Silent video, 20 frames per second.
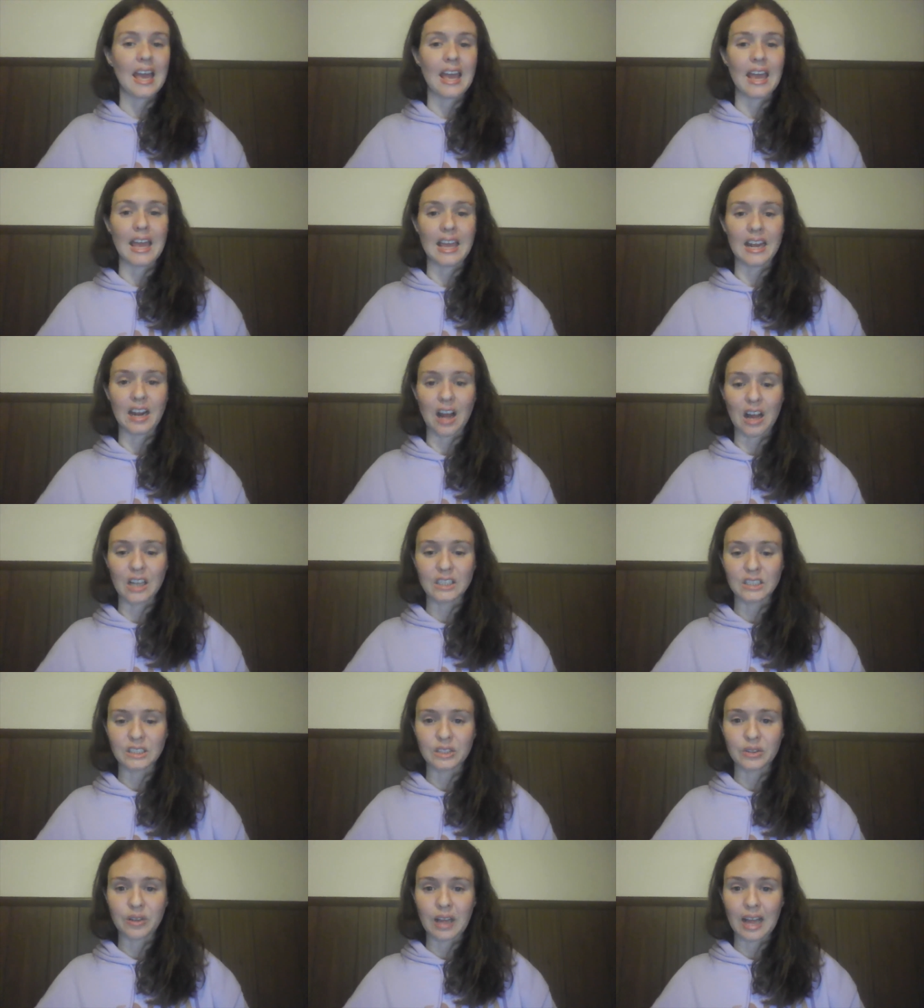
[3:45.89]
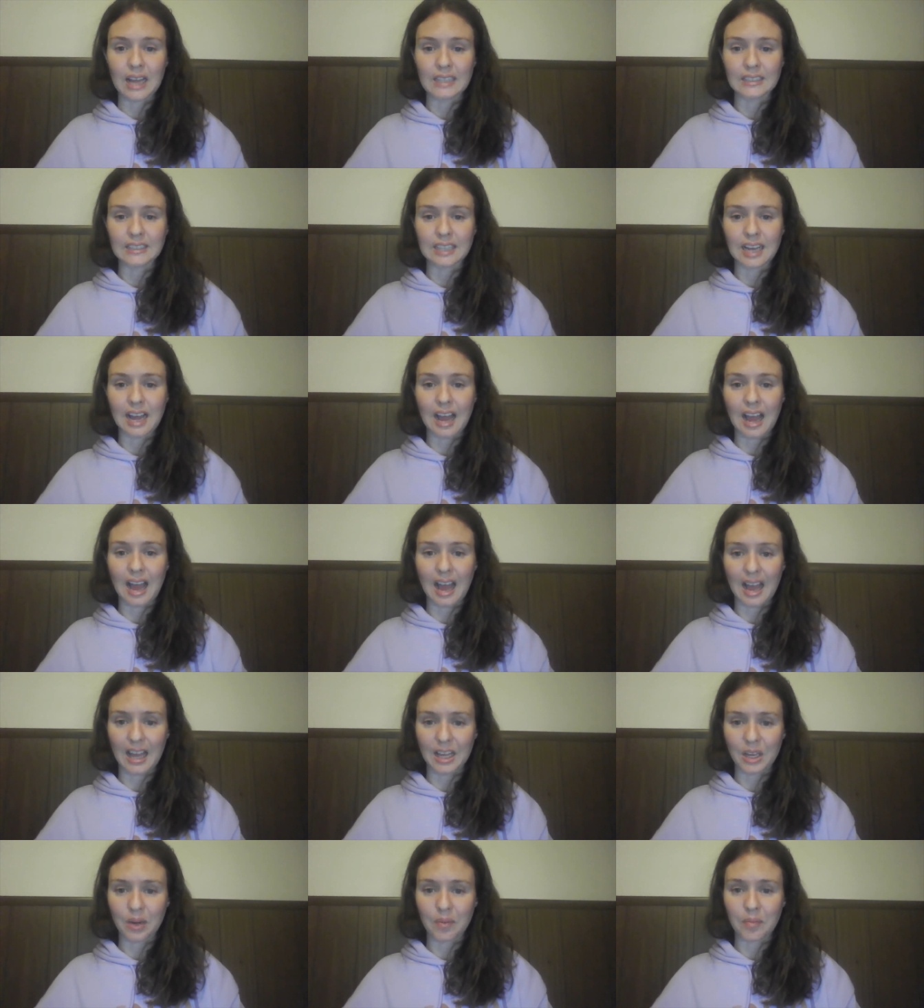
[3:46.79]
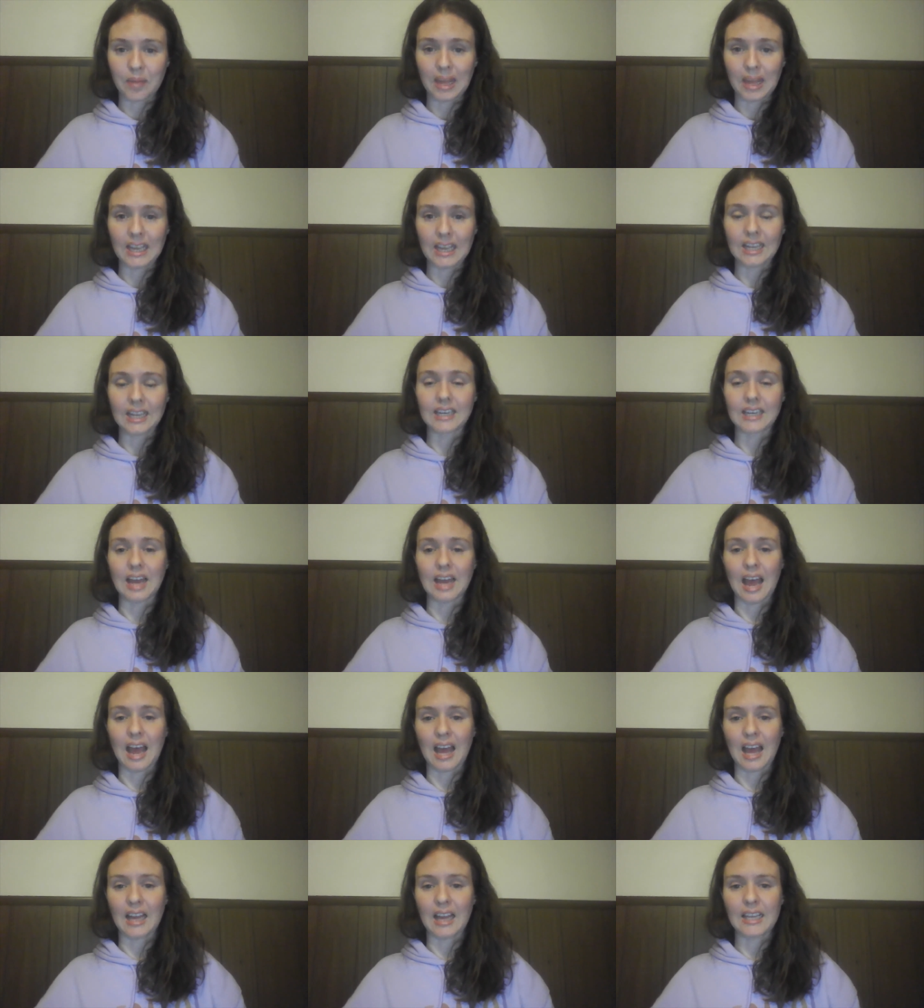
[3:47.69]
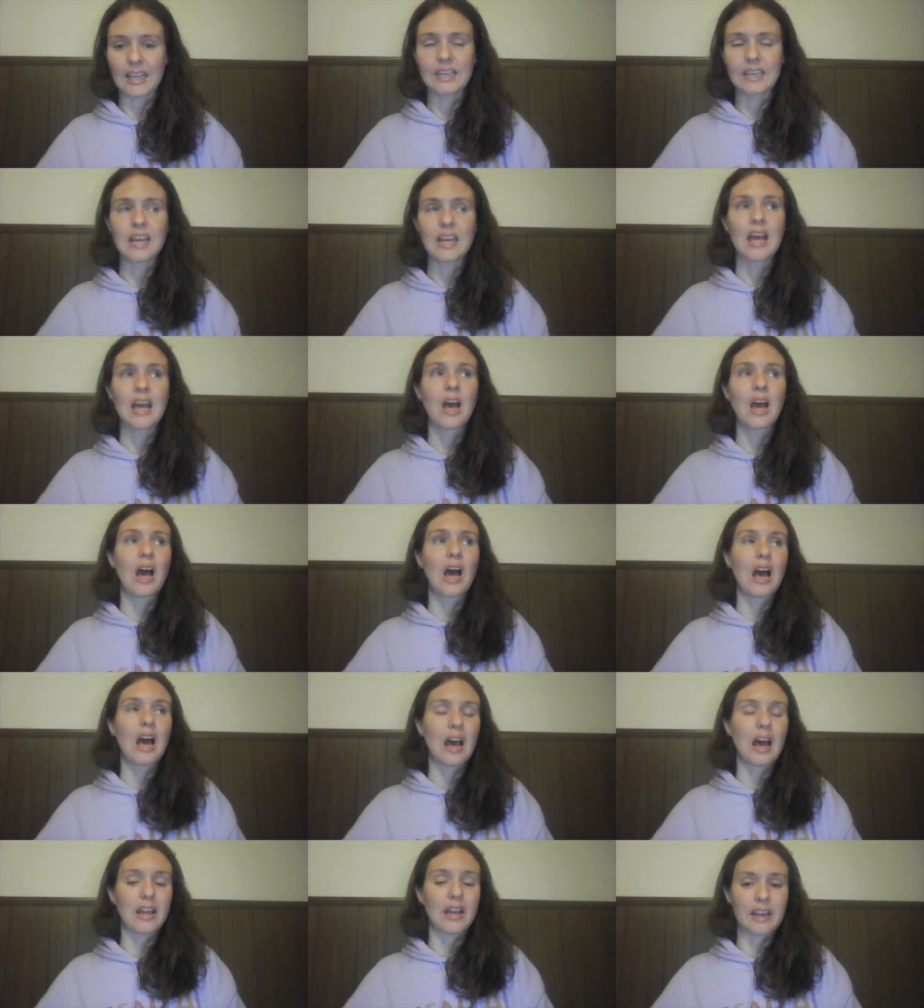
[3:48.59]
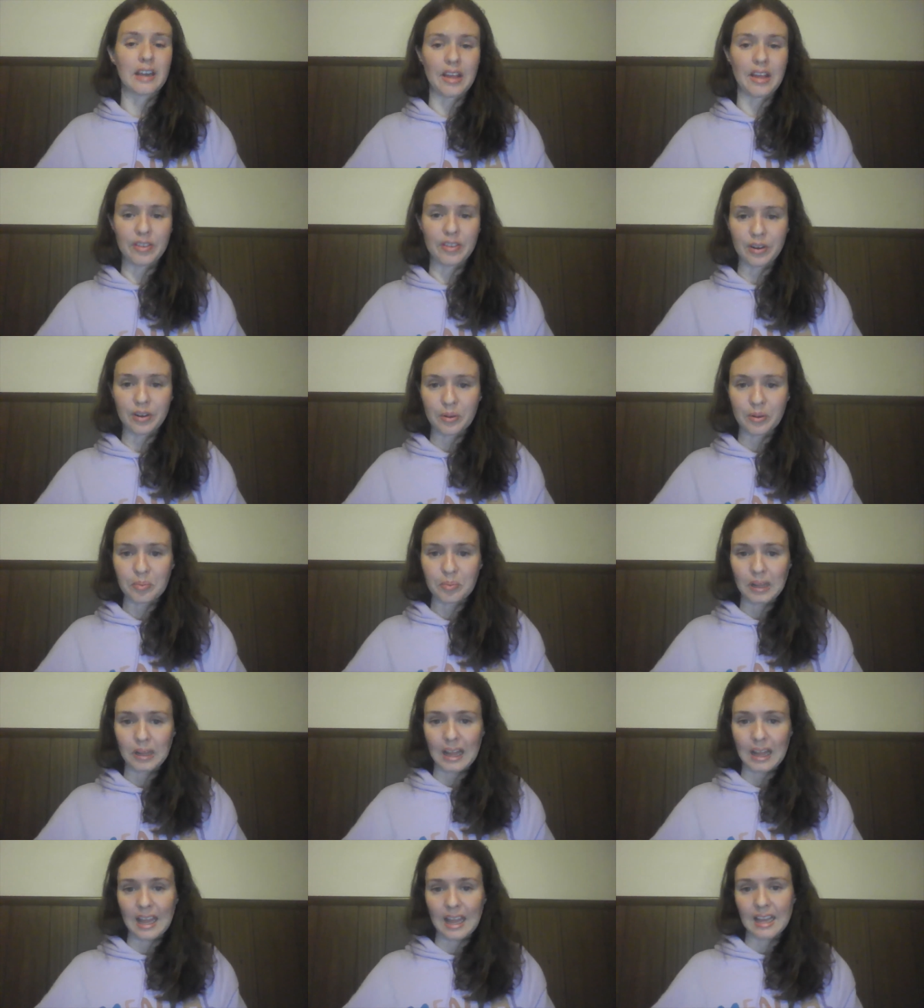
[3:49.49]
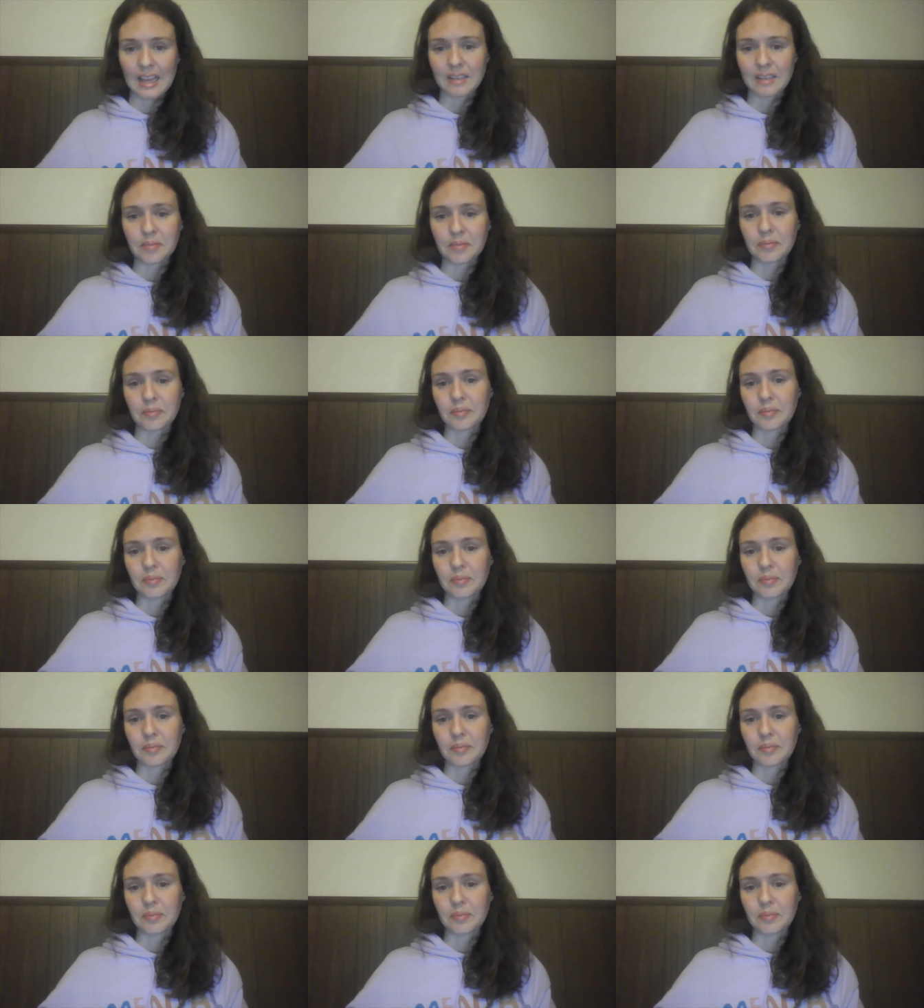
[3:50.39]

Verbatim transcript: It also has a high omega-9. Another plant